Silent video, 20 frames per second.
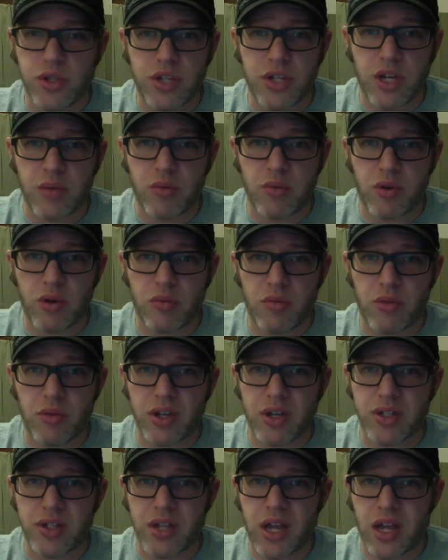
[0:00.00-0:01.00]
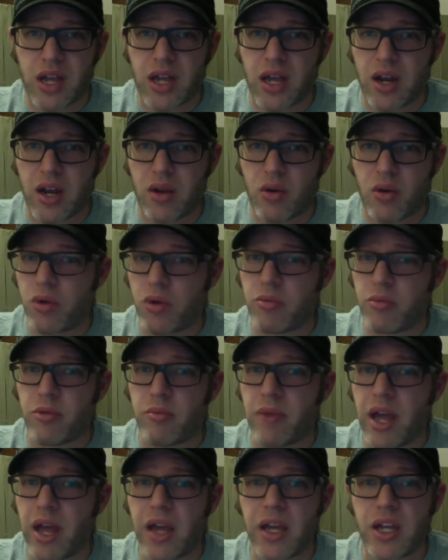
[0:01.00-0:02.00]
anymore because I got a horrible
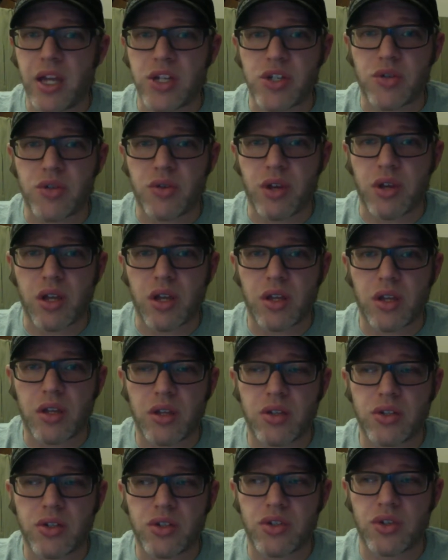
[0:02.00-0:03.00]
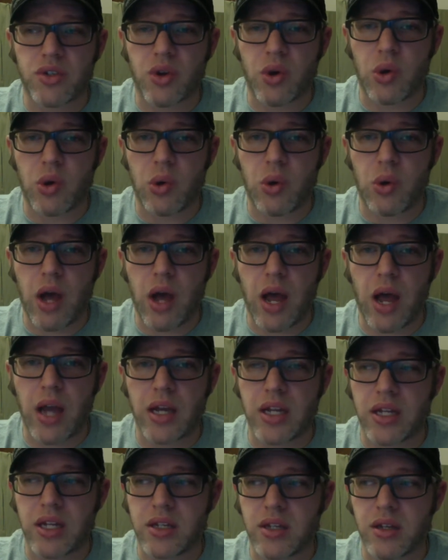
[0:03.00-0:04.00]
back injury. So I
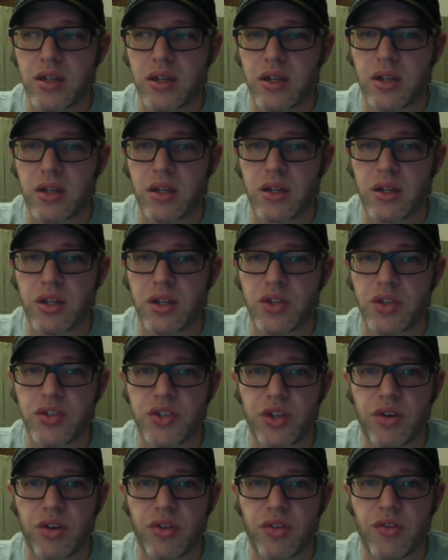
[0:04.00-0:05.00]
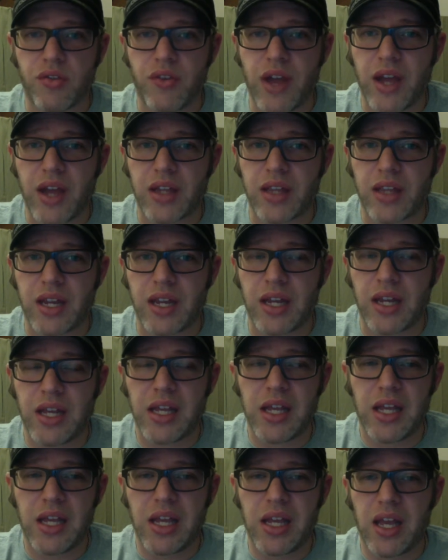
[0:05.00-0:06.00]
need to consider the fact that
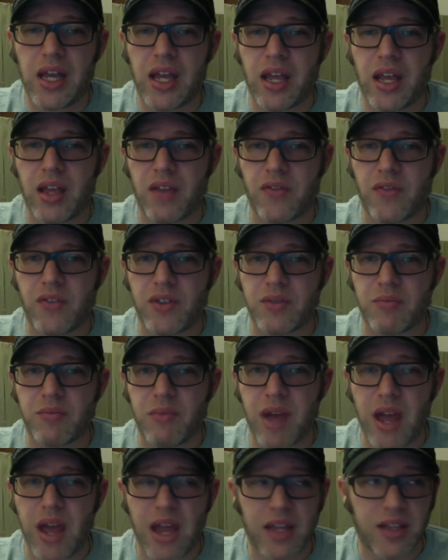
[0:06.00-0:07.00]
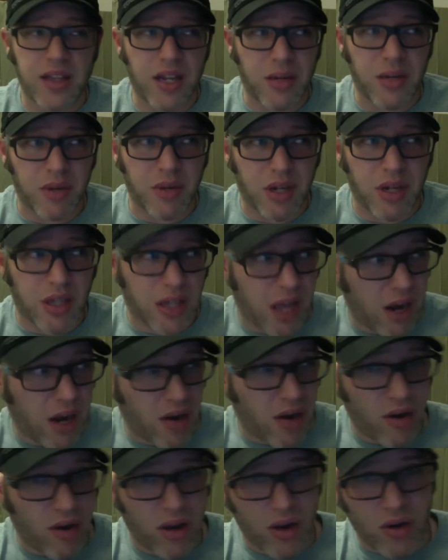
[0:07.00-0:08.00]
if this bag that I'm going to
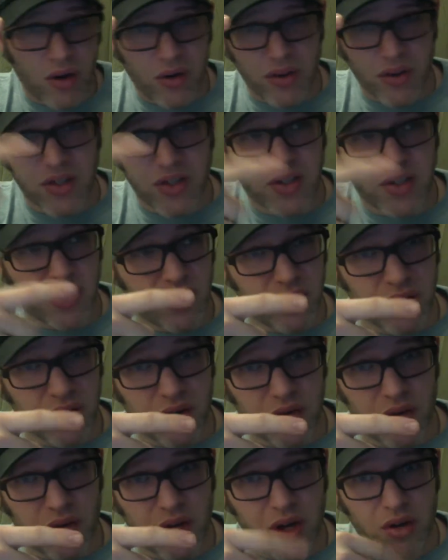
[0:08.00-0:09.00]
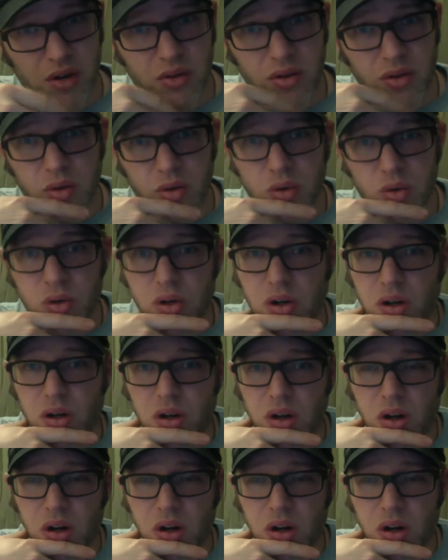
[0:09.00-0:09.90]
carry, that's sitting right over here in the corner,